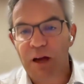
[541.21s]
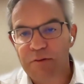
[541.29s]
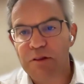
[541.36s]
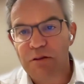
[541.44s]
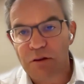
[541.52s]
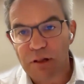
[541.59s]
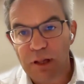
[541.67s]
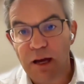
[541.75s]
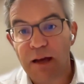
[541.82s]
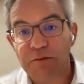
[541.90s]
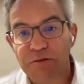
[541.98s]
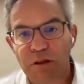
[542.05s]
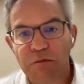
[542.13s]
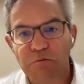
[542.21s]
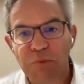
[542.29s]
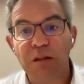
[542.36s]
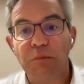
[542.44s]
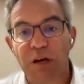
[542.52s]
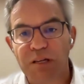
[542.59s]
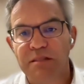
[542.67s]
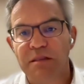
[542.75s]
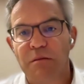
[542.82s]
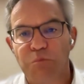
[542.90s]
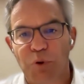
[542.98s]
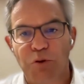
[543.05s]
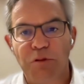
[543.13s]
have in their lives, that minimize
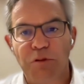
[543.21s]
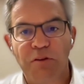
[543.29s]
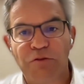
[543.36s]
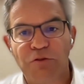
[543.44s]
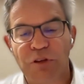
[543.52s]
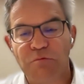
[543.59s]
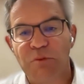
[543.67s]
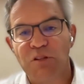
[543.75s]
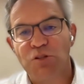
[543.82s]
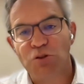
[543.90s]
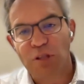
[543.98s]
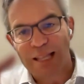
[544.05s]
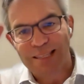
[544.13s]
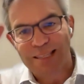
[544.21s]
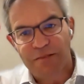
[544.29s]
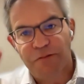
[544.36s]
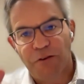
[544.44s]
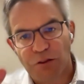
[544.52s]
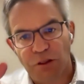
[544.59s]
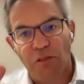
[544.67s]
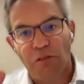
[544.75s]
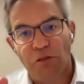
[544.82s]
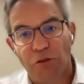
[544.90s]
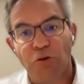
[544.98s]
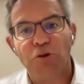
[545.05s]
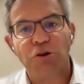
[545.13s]
that burden of treatment. So that's the
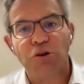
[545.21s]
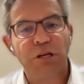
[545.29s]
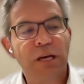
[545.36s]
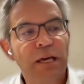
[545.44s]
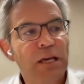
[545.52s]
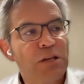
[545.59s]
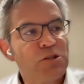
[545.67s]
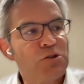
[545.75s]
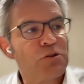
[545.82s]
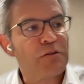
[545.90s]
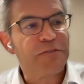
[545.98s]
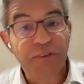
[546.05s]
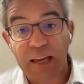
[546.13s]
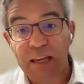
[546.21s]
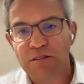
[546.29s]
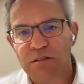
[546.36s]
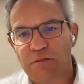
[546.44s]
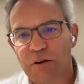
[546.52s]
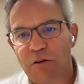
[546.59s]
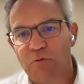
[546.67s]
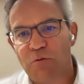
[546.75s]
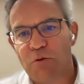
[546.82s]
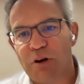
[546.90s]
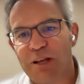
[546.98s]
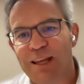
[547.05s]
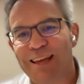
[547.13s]
third sort of phase of our
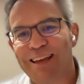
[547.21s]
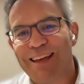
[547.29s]
work.